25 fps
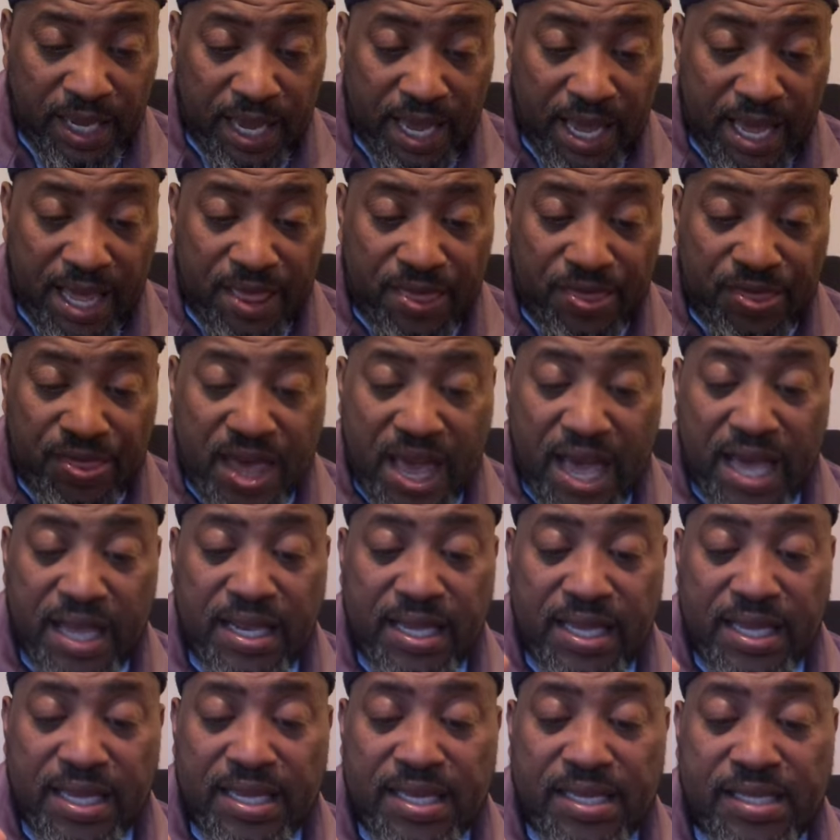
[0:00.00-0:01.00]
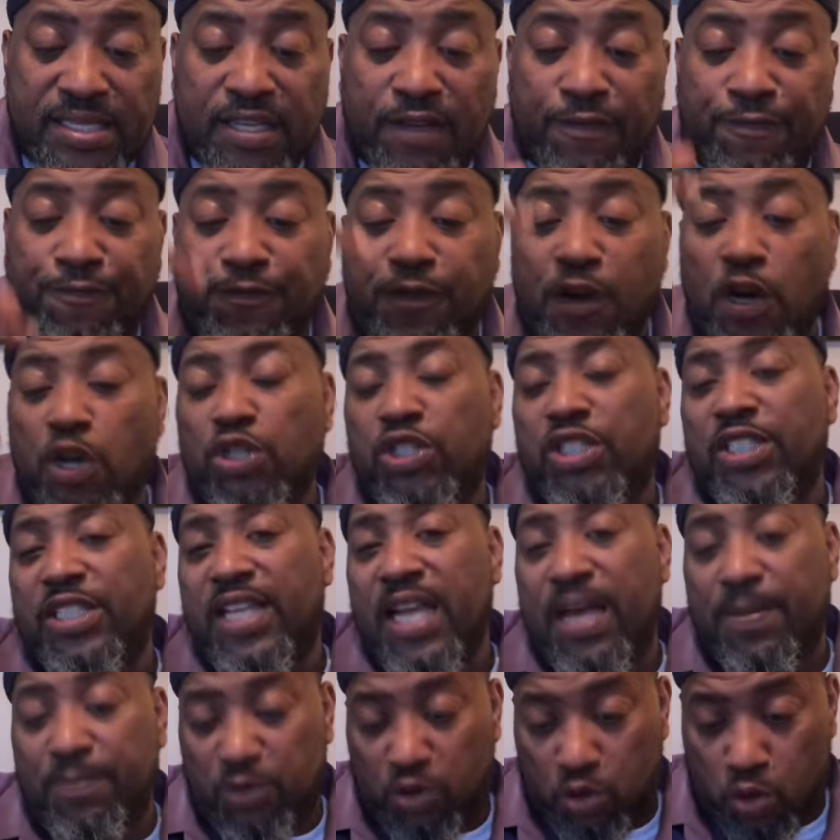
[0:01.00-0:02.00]
And that is the first
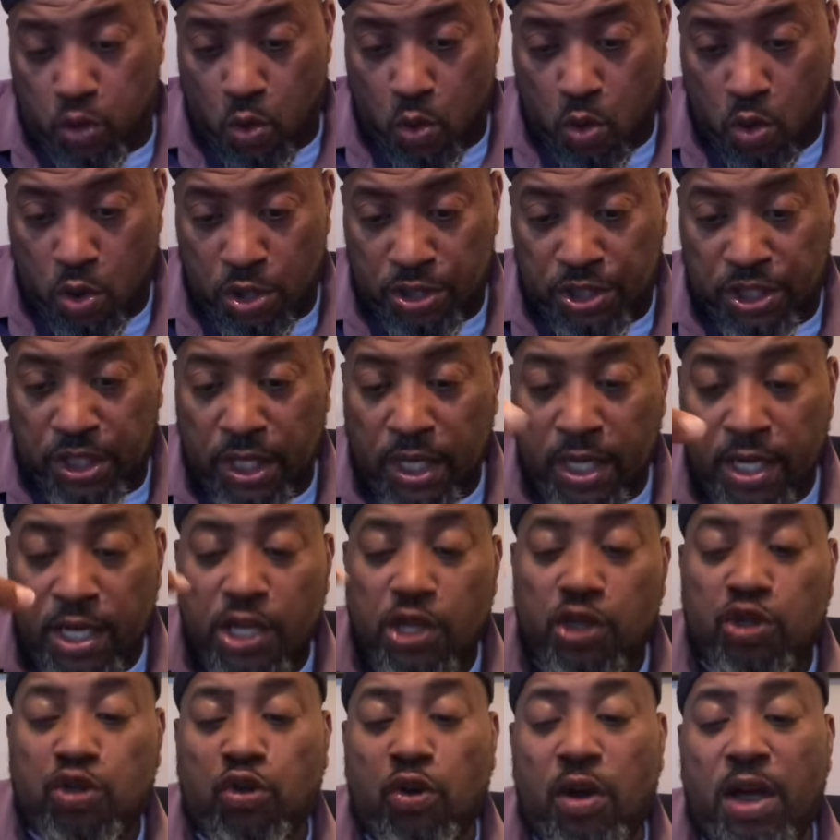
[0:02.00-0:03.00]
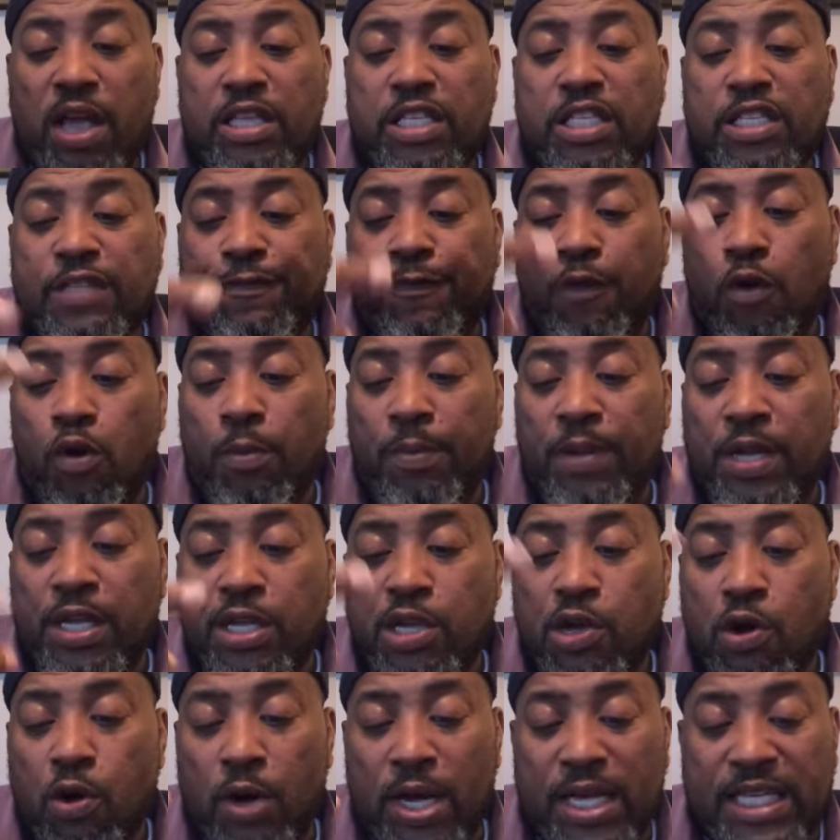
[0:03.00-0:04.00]
step towards transforming
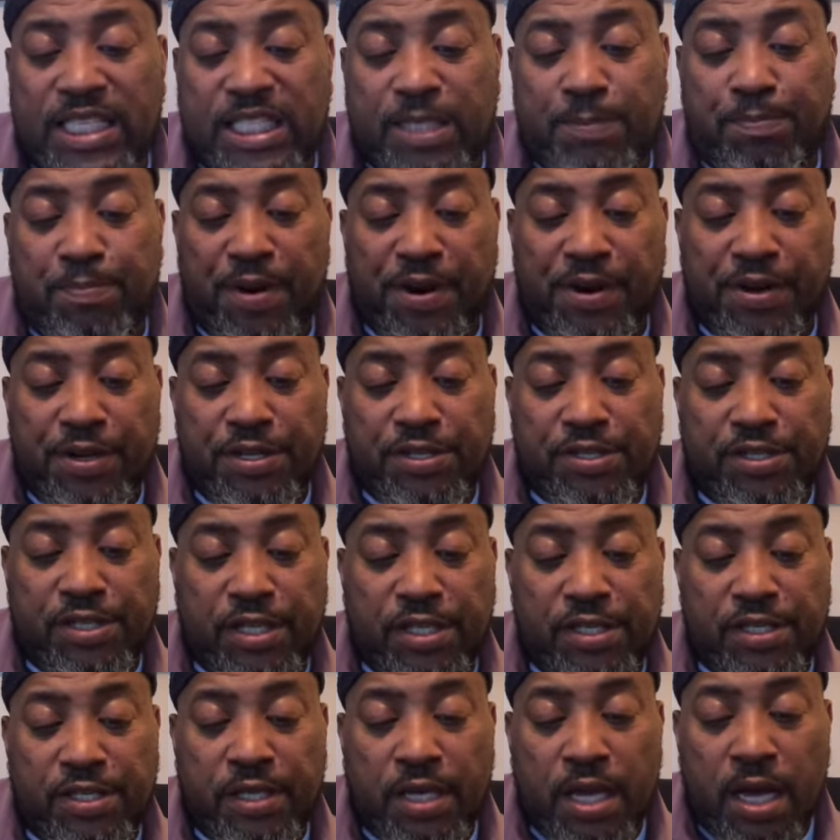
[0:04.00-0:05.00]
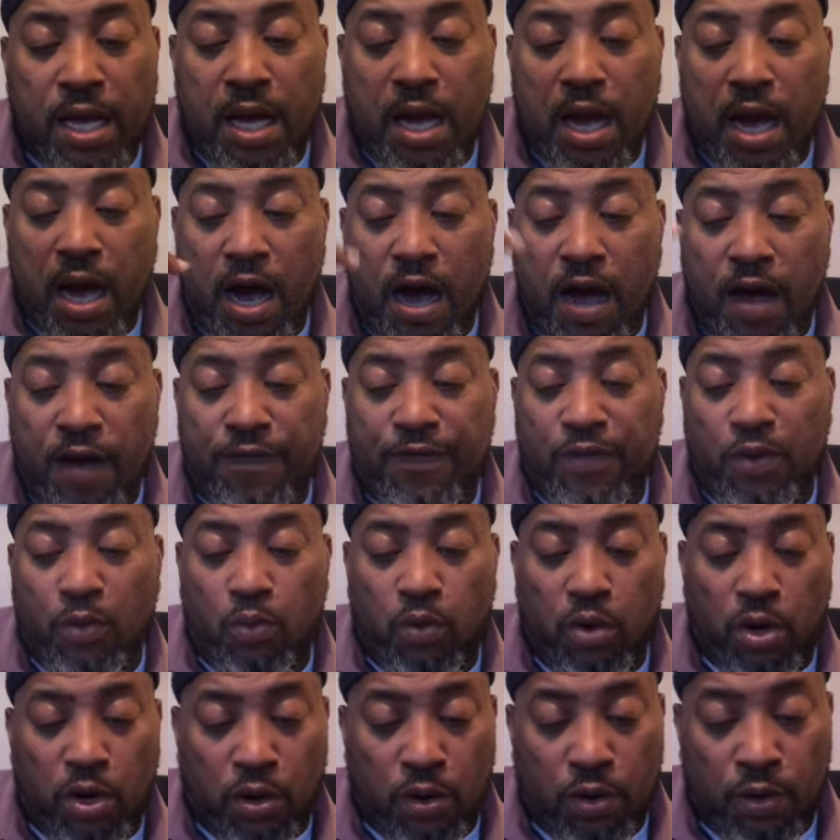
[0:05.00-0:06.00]
your experiences of the
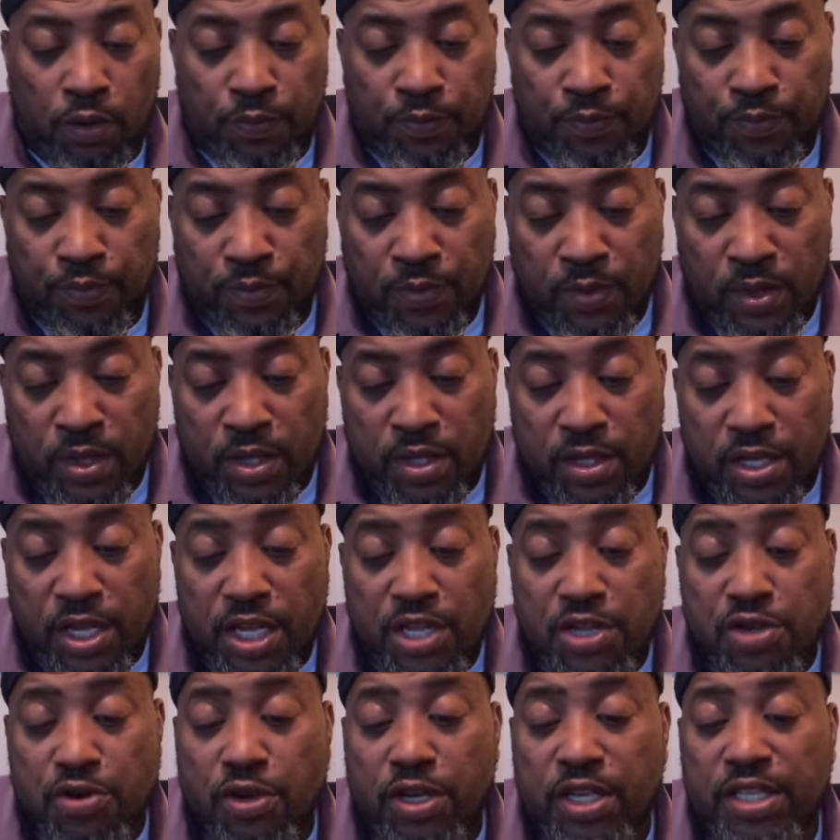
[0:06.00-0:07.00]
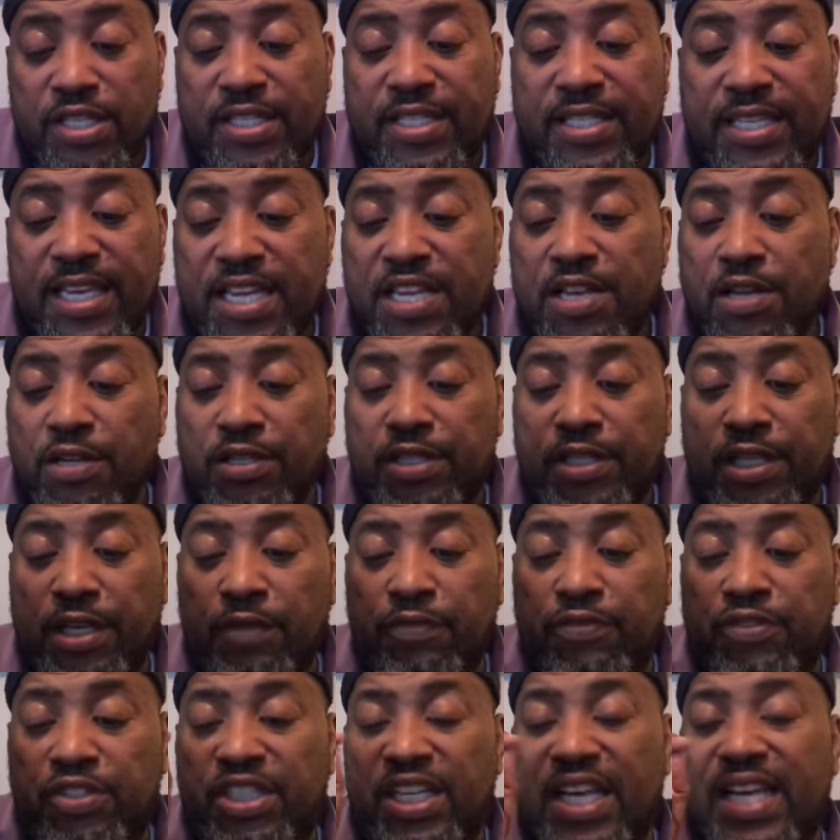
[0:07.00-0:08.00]
world. Then you can see
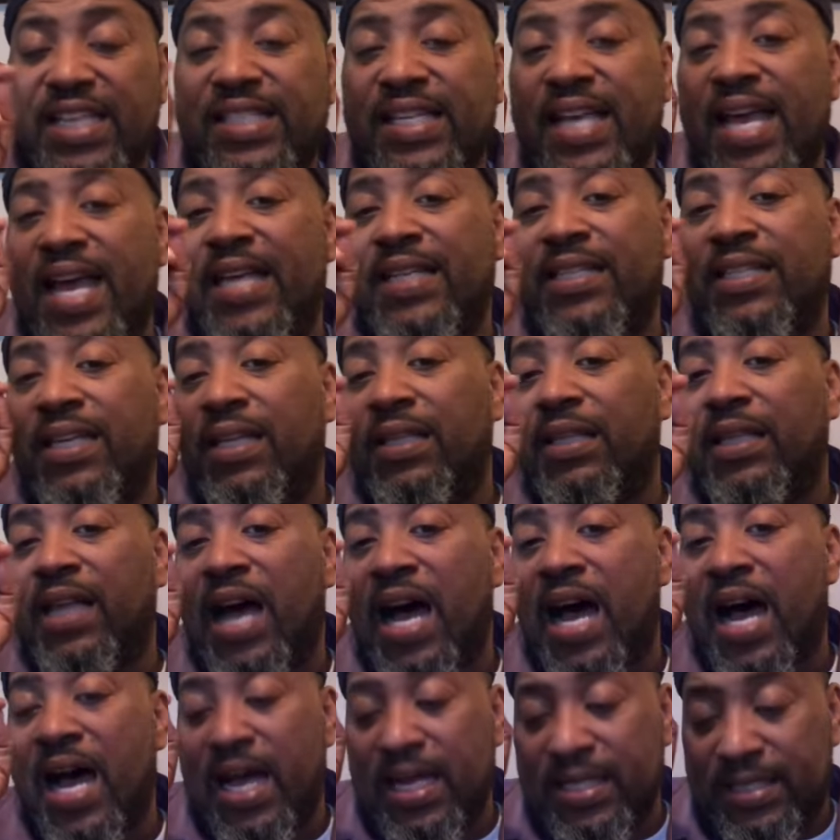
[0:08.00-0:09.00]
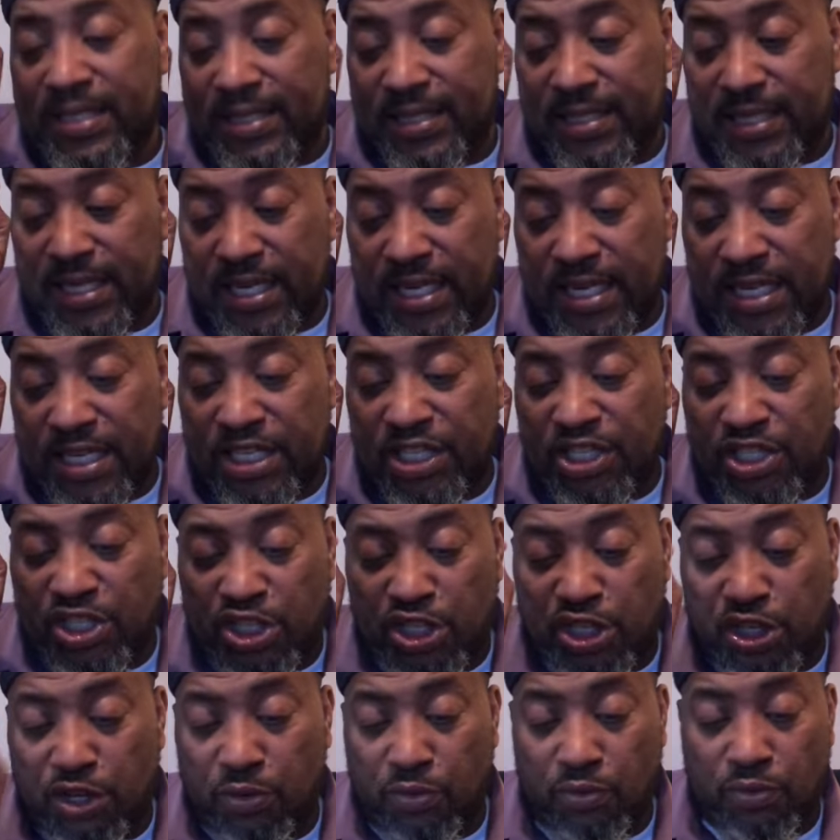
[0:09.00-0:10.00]
yourself just as Allah sees
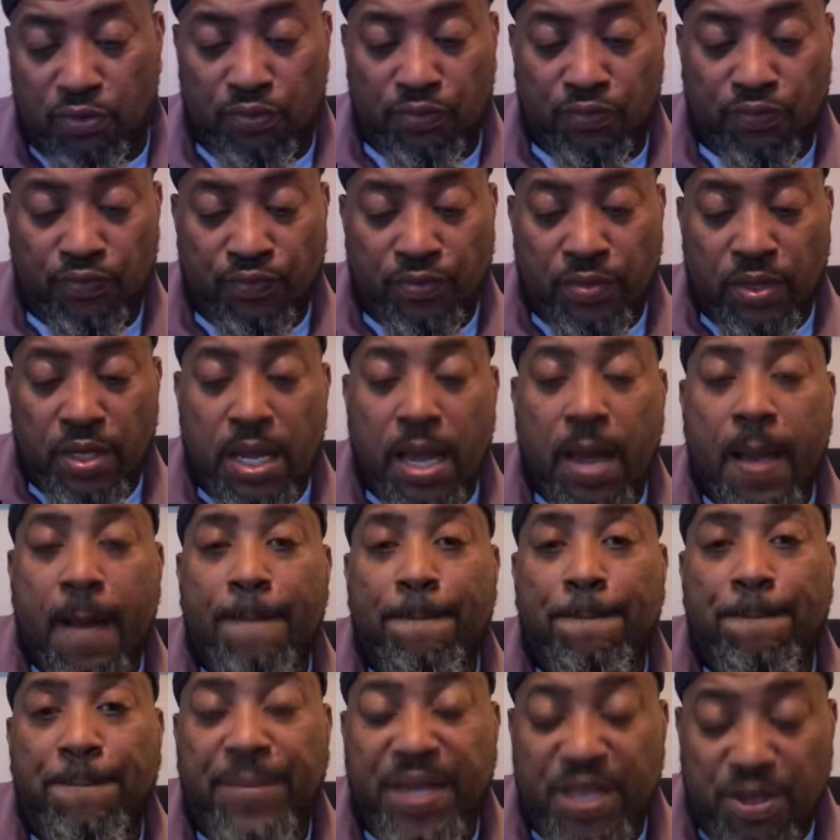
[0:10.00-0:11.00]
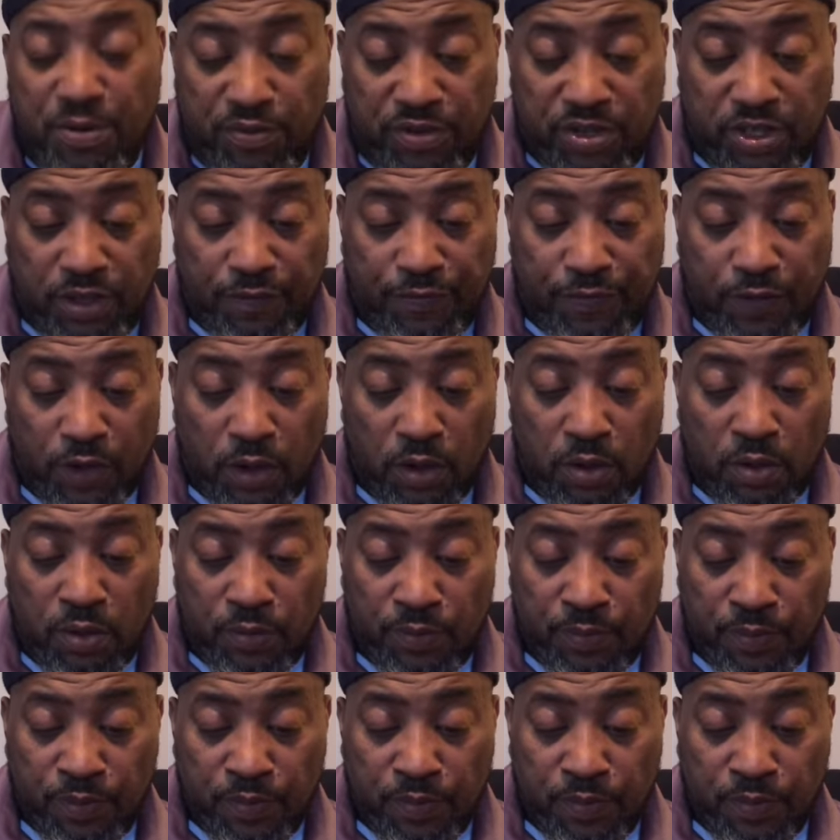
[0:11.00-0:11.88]
you, beautiful.